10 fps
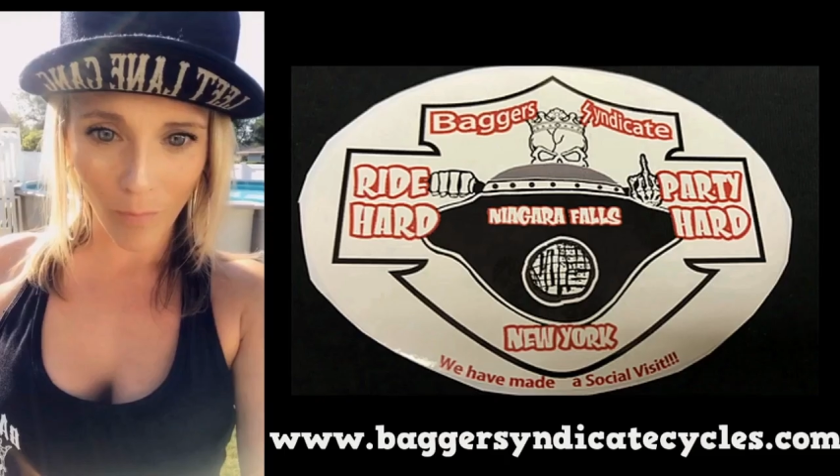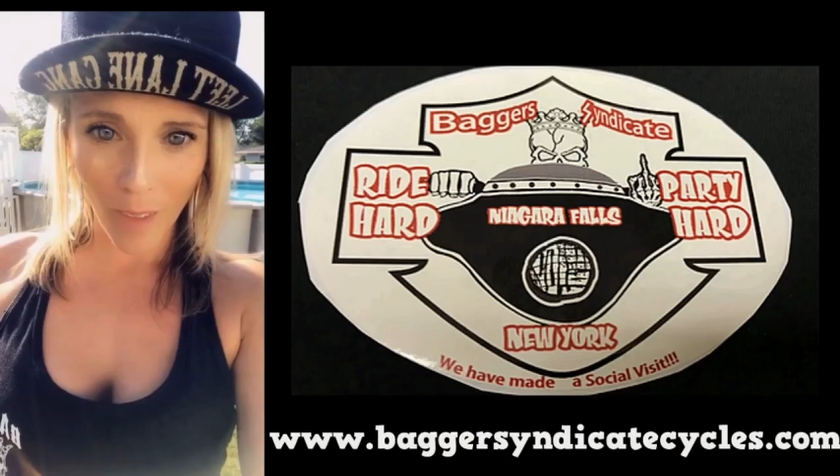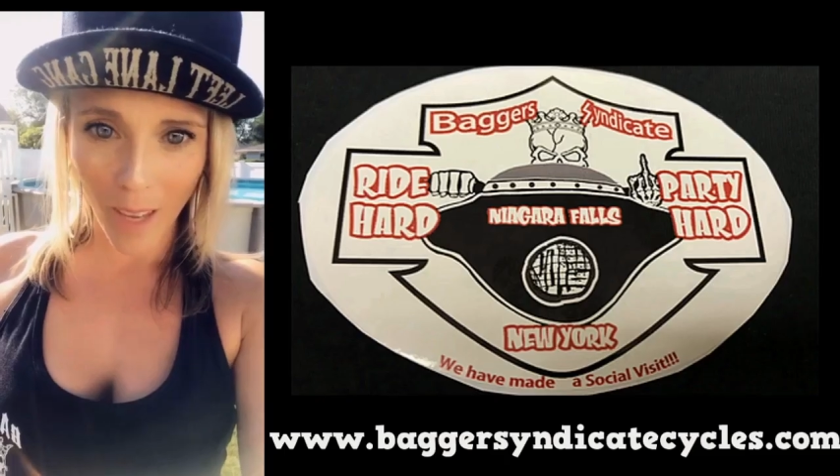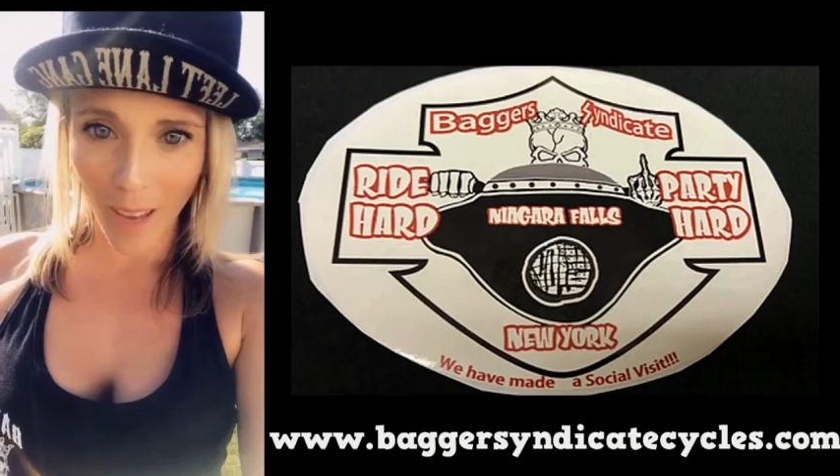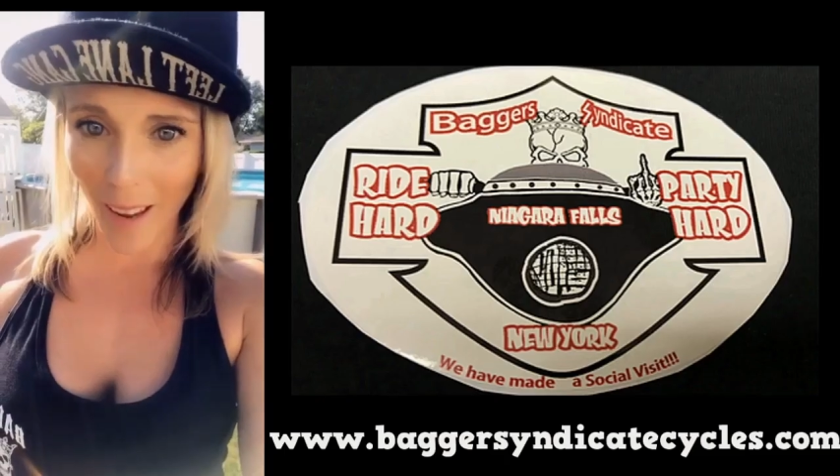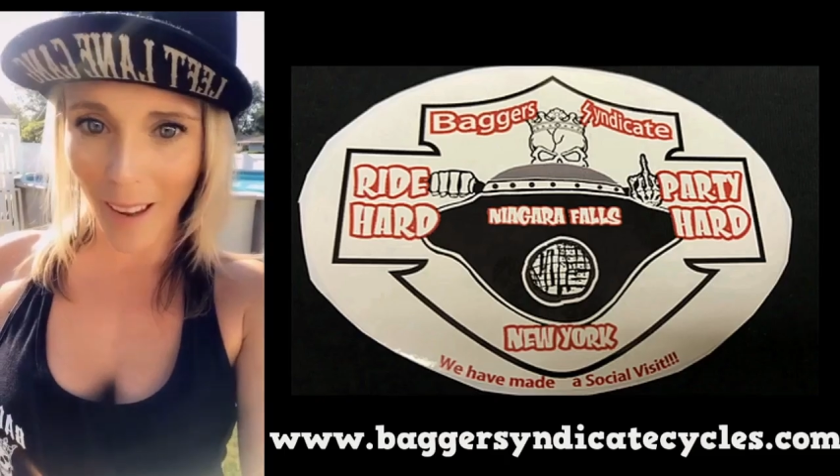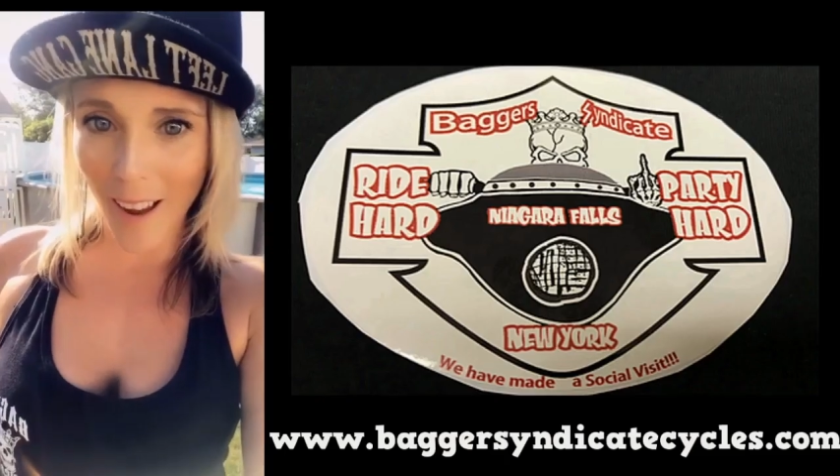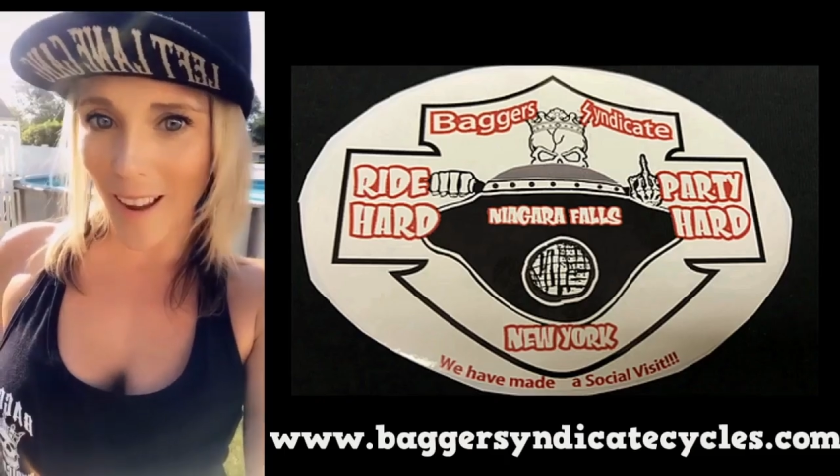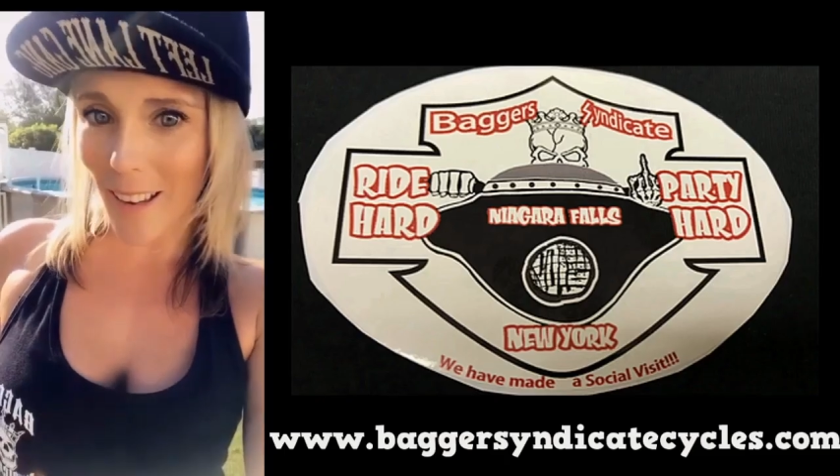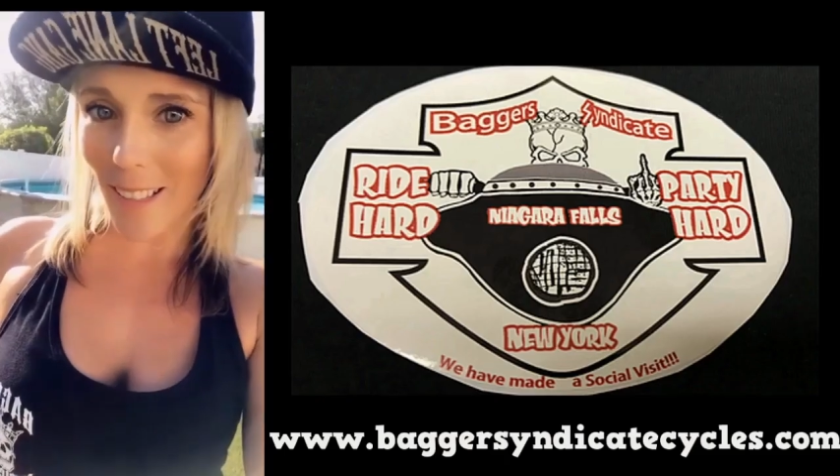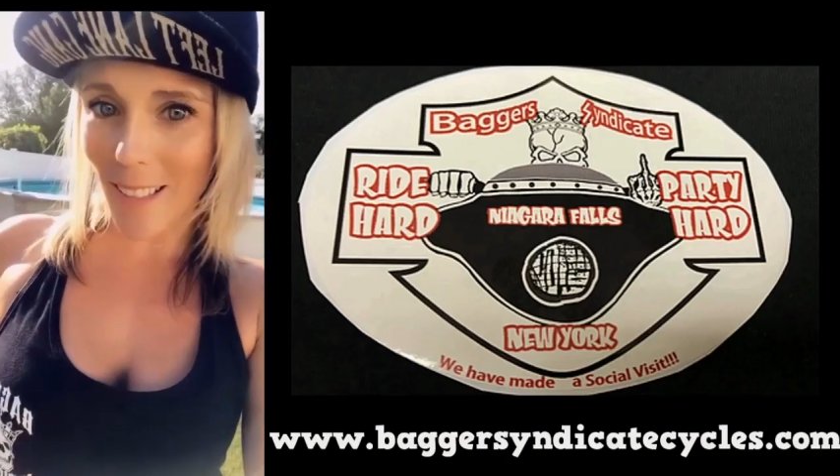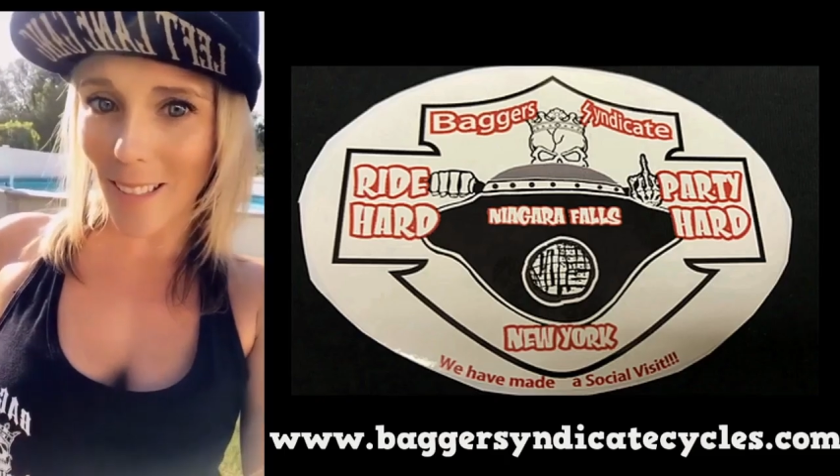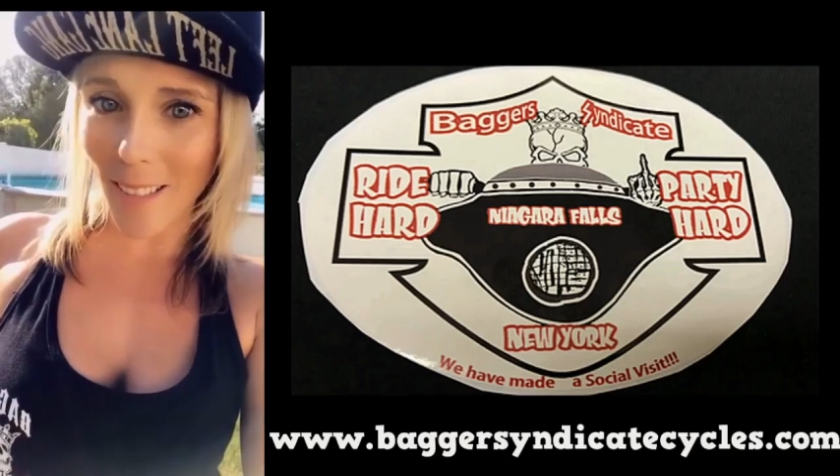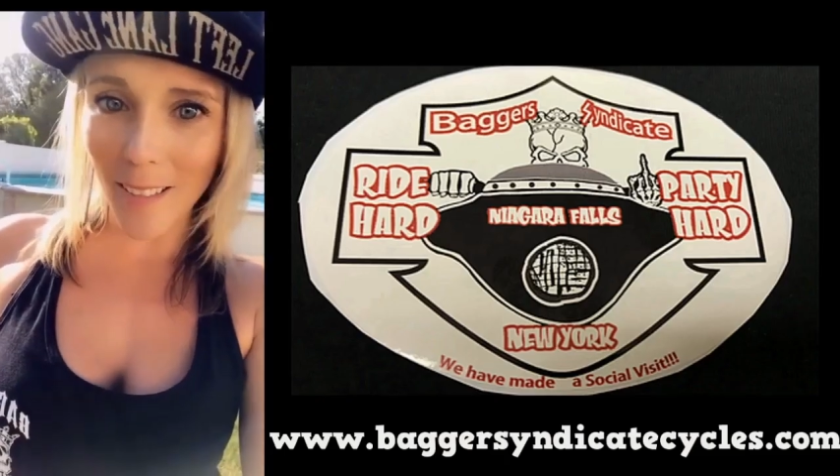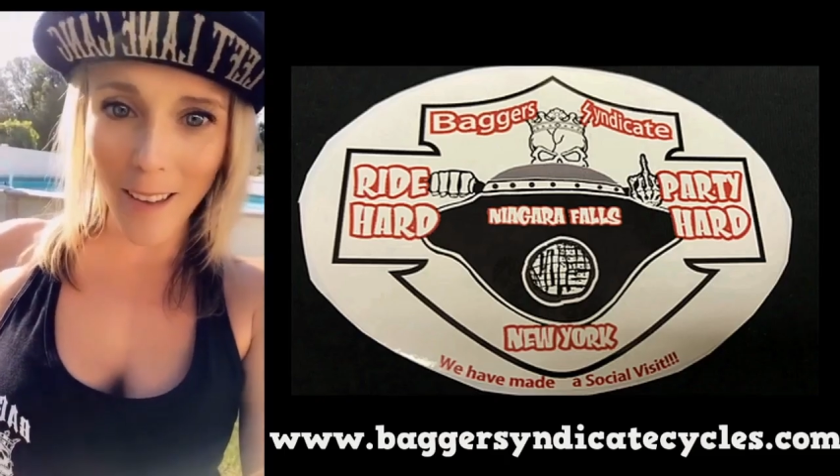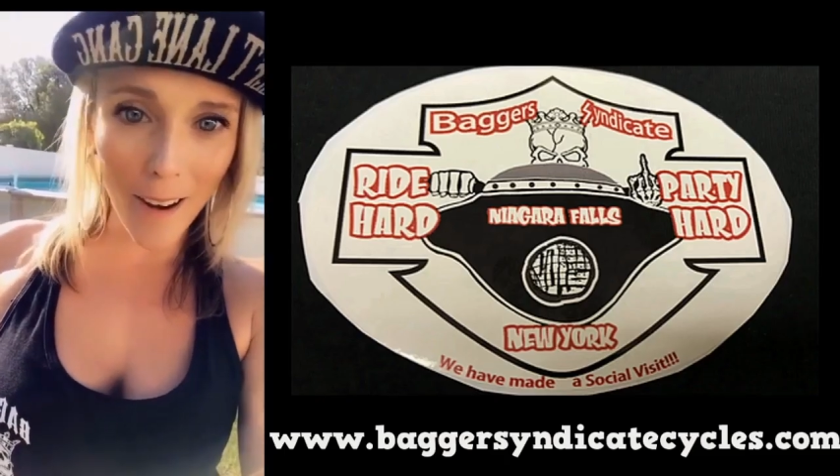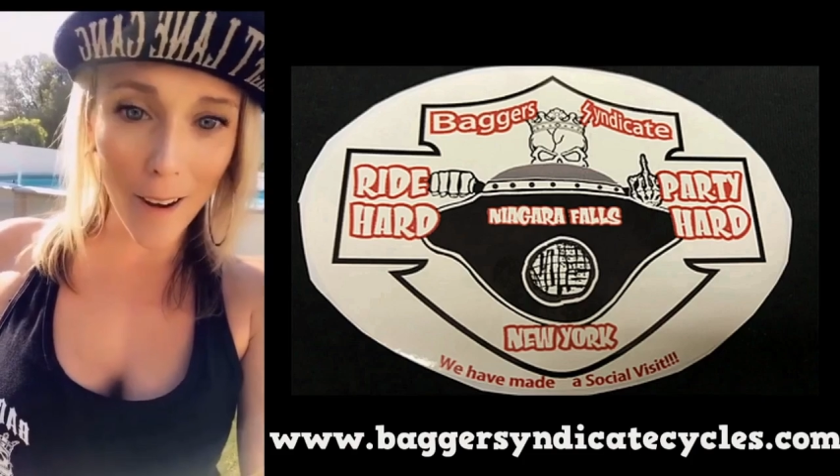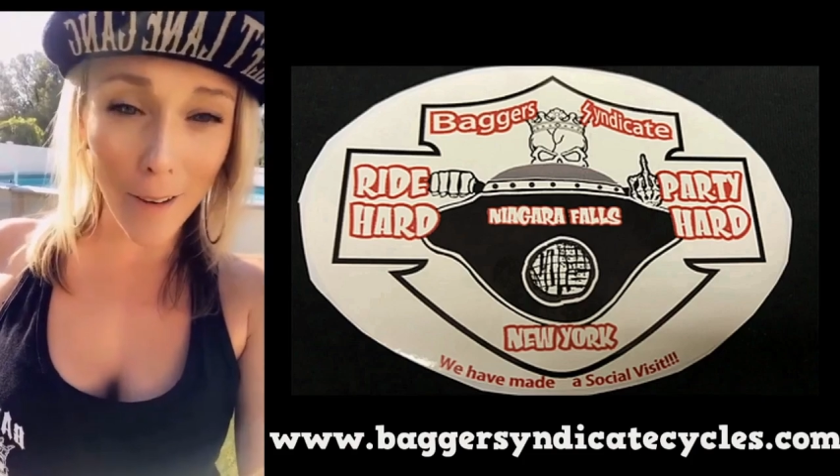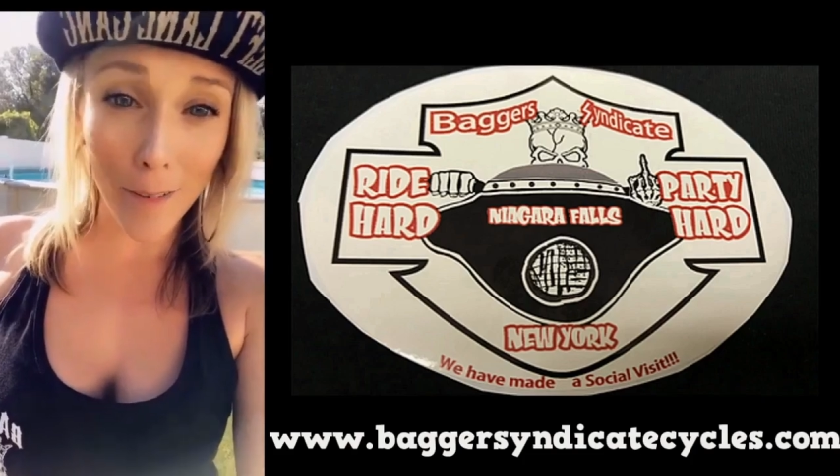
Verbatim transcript: Hey guys, this is Kara